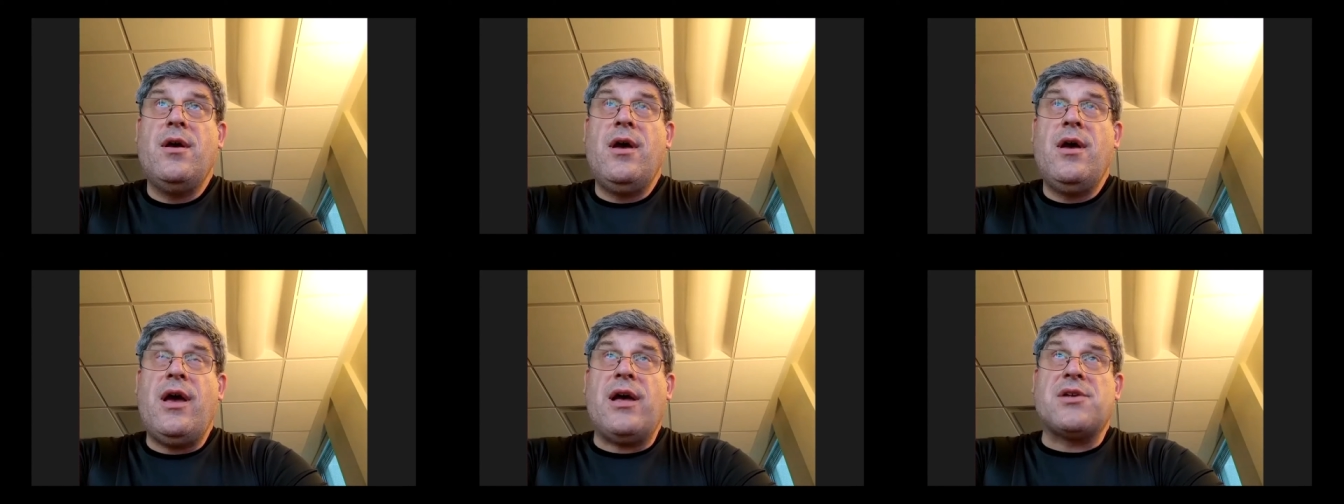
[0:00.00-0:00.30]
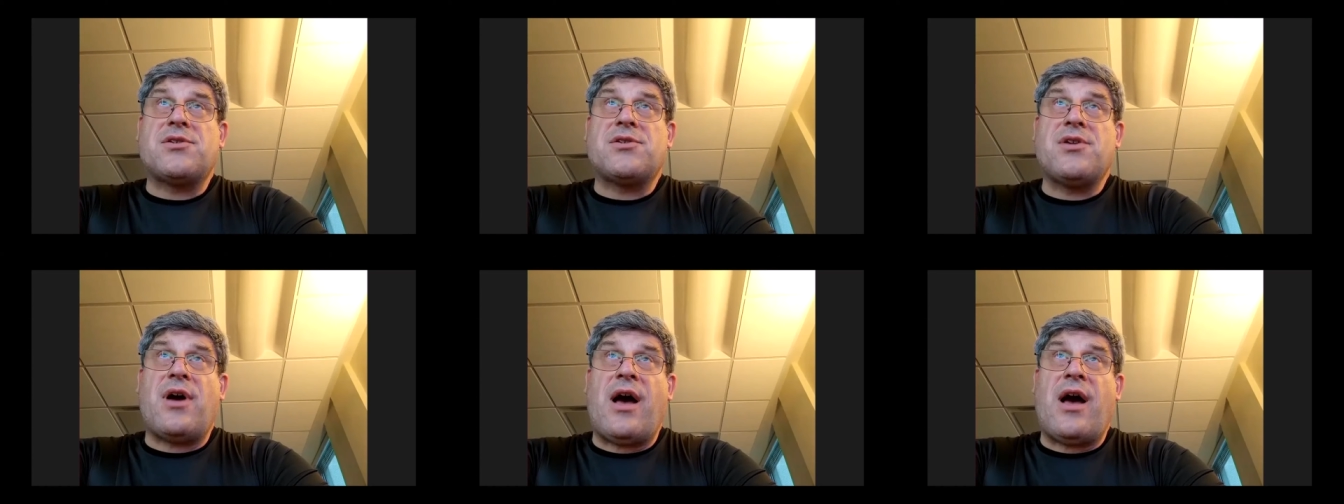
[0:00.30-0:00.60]

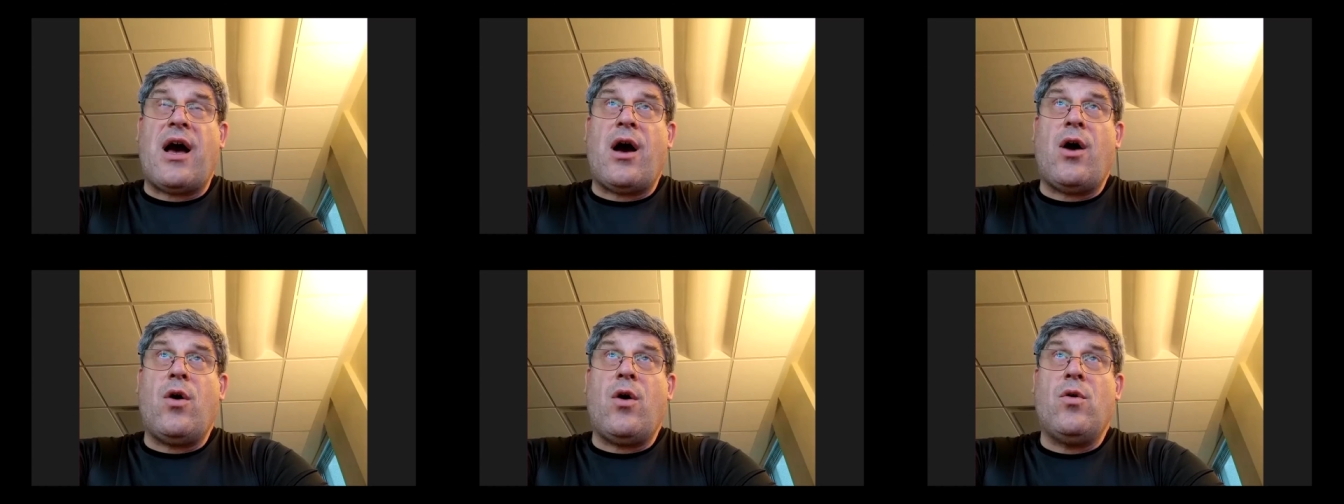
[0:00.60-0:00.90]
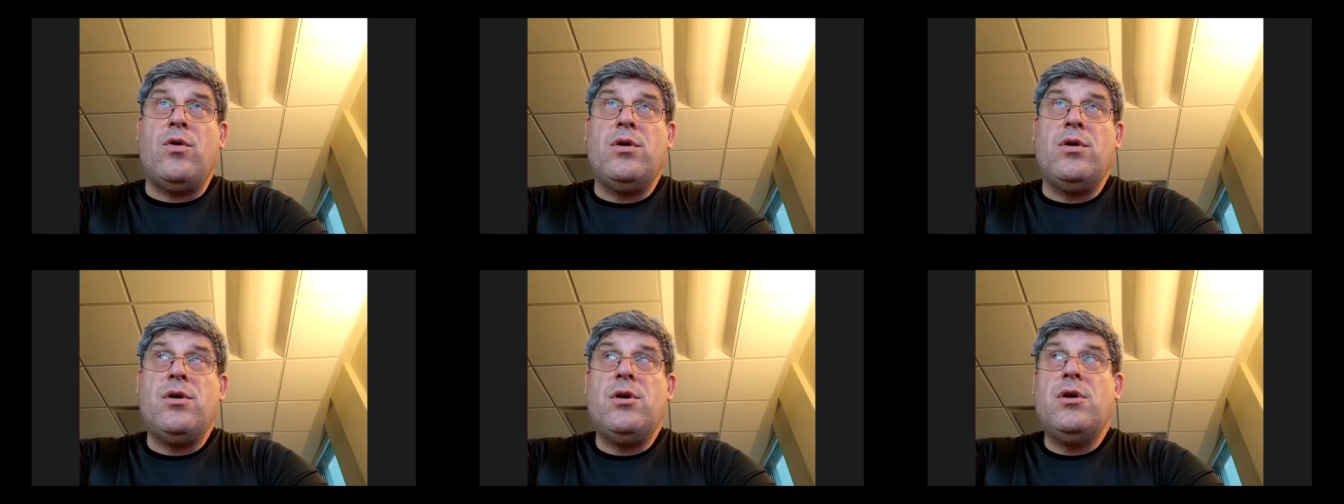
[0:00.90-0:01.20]
as to
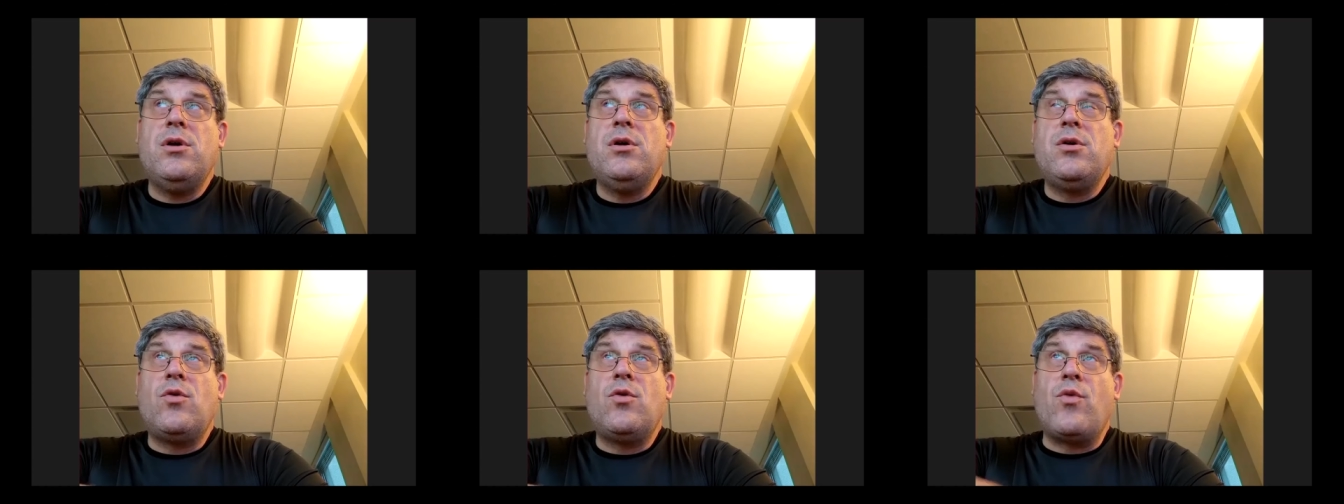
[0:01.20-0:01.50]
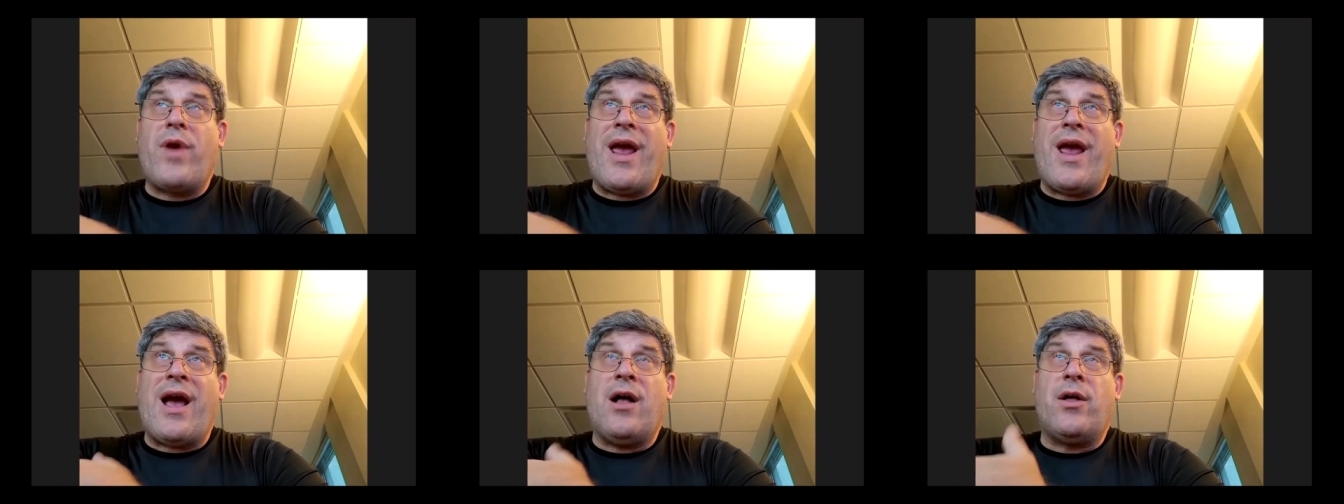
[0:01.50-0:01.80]
how
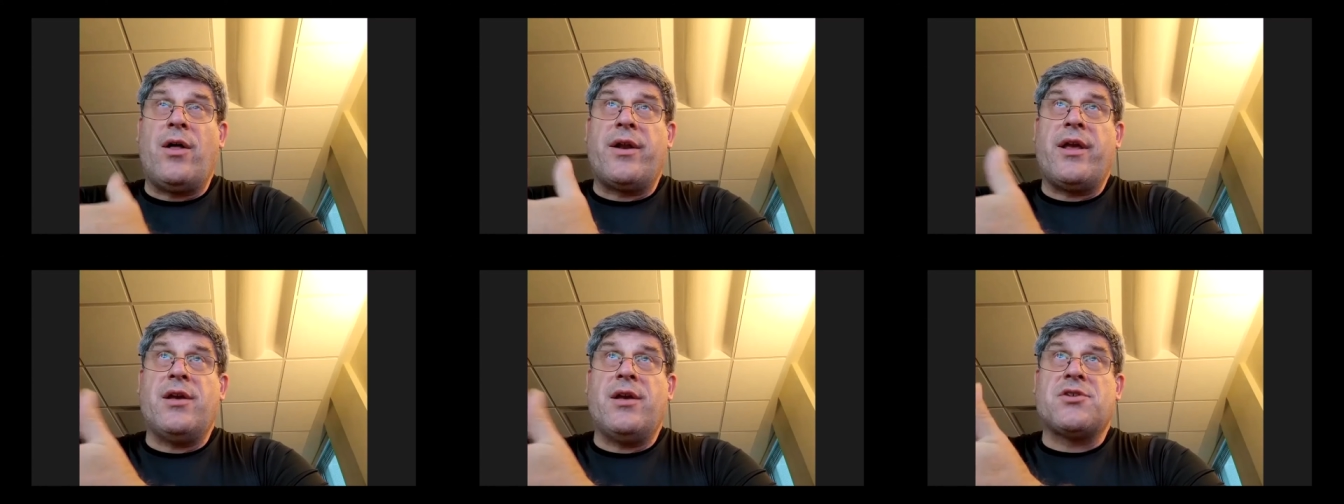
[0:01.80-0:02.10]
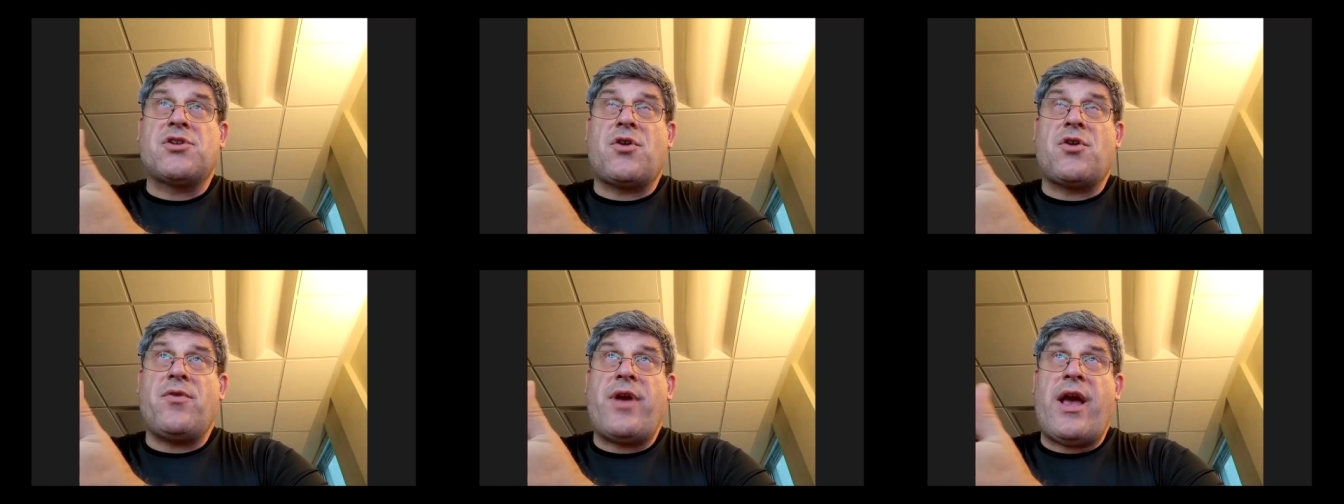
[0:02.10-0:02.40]
reality
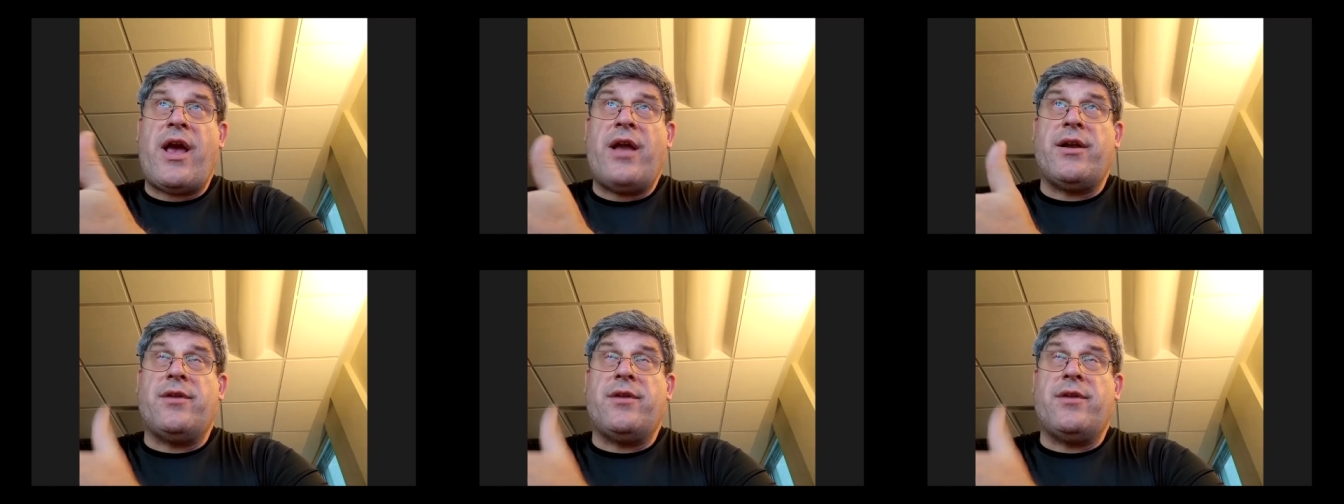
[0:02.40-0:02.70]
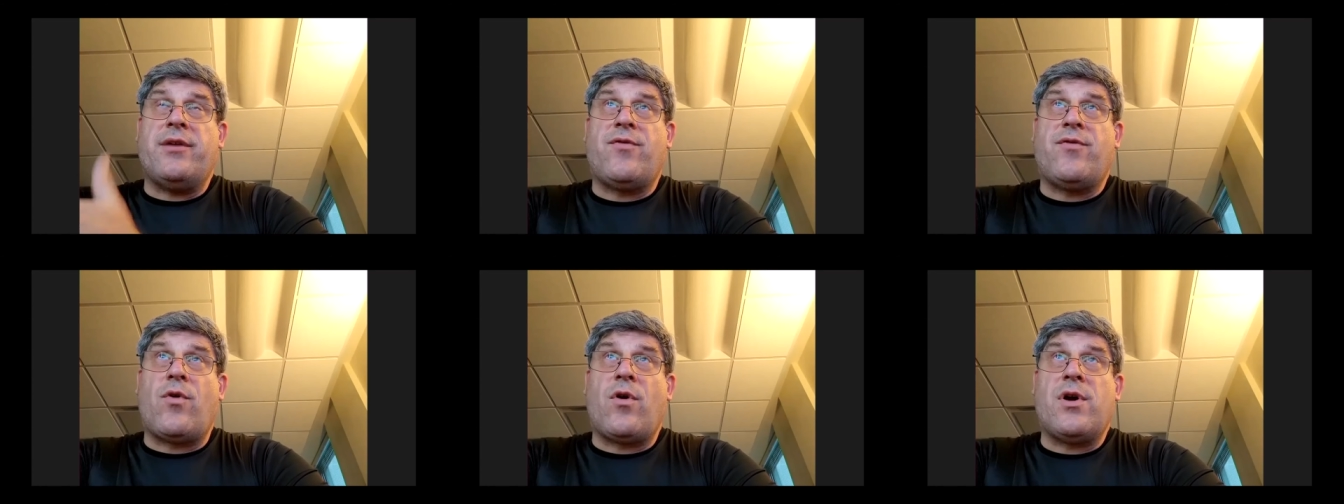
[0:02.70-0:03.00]
is created
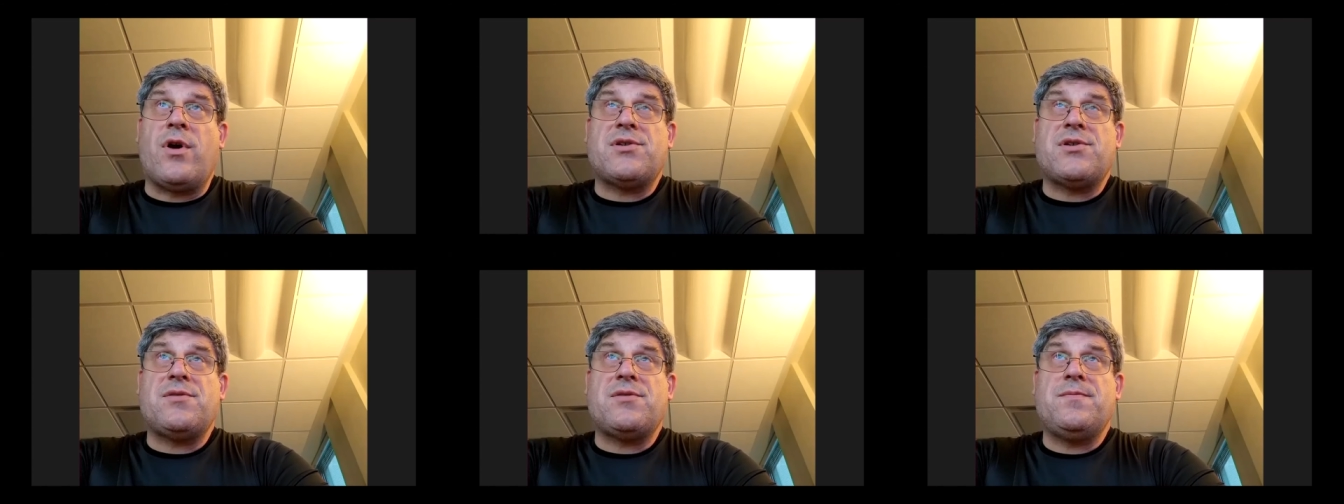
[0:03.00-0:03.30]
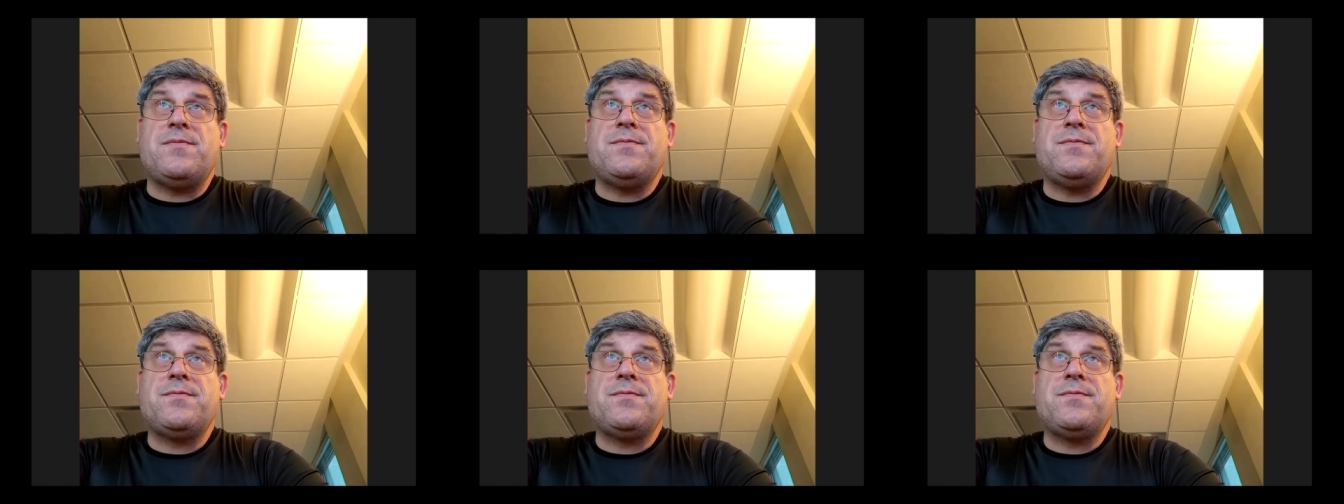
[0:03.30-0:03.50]
for us.